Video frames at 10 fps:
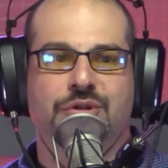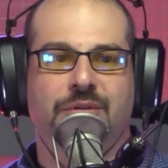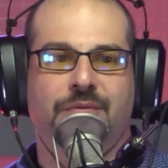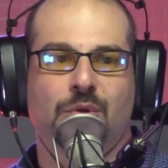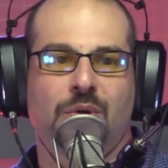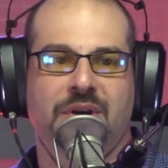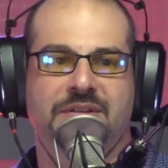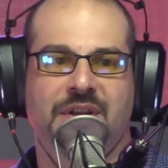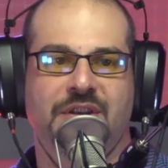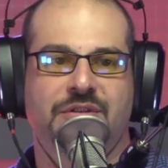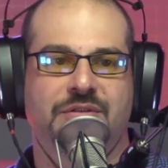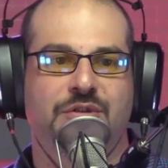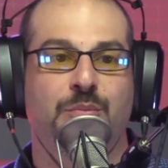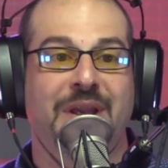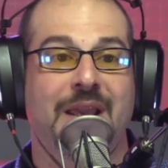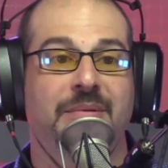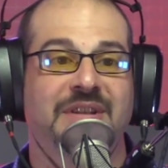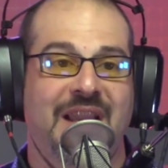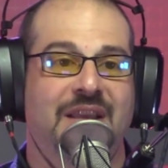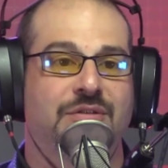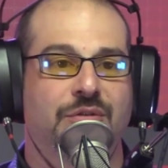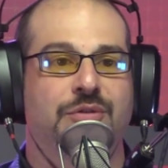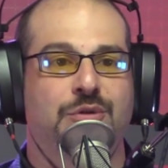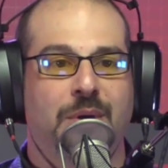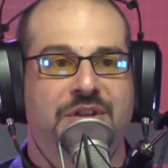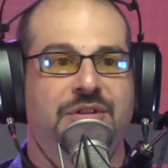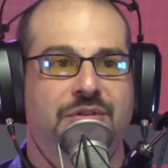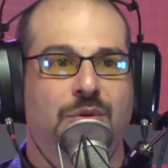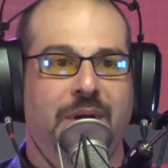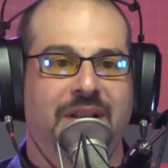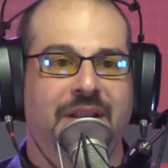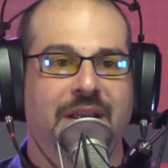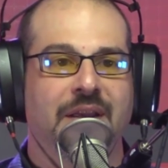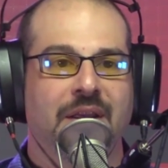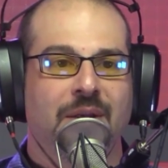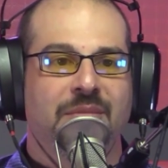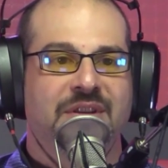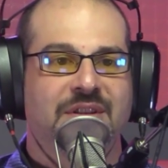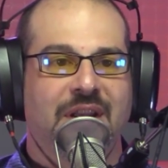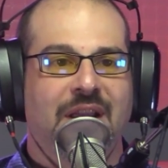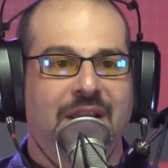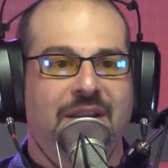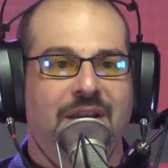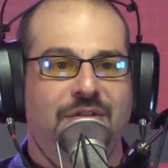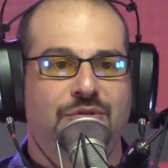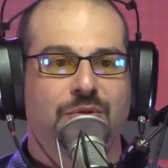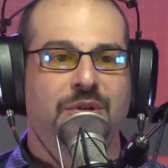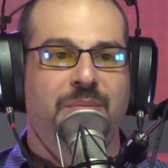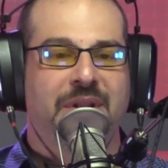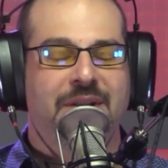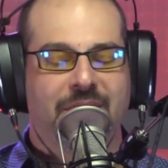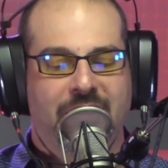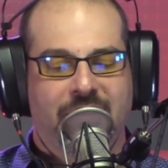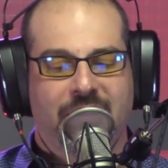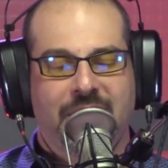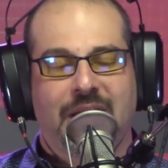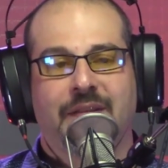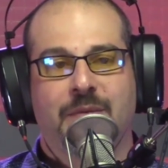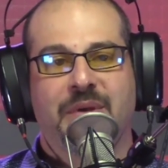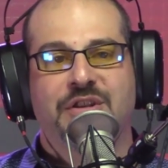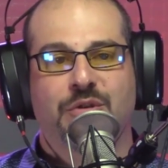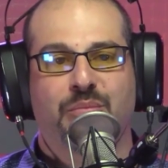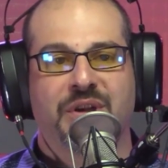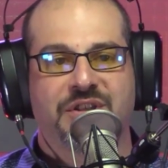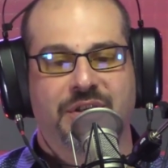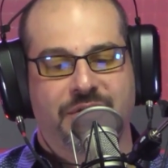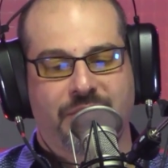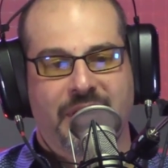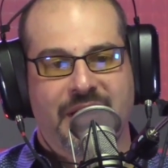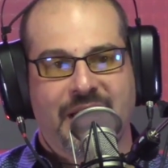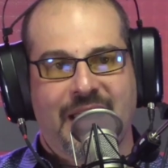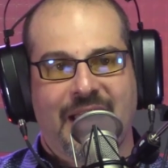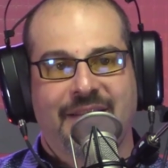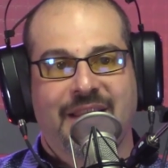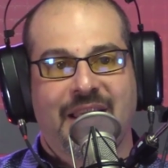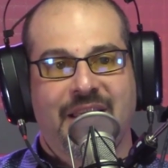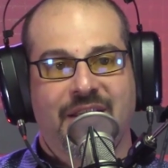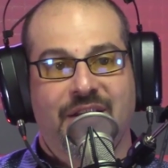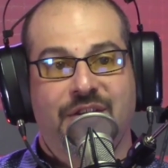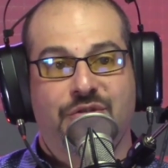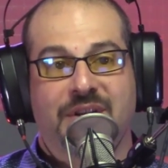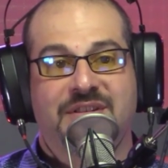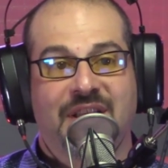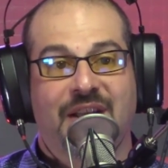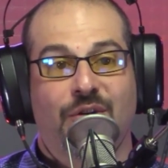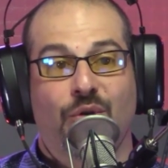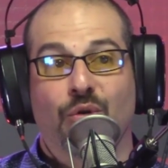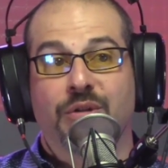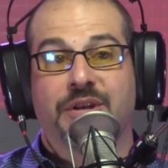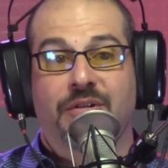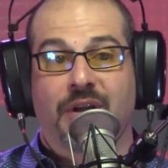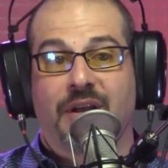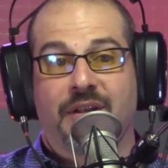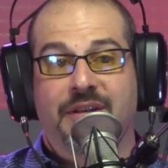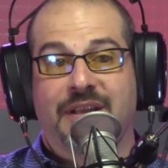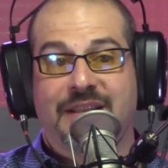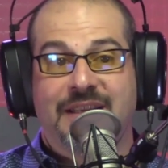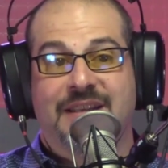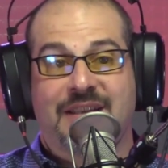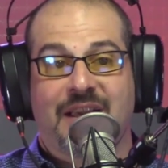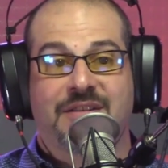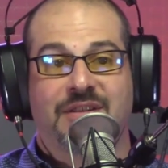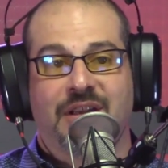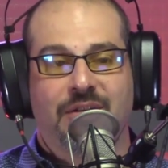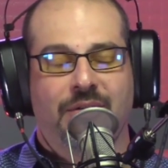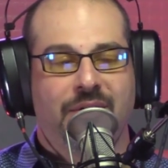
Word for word: for organizations to be able to answer those questions quickly, because I truly believe that a lot of the major breaches, right, had they addressed that earlier on in the attack cycle,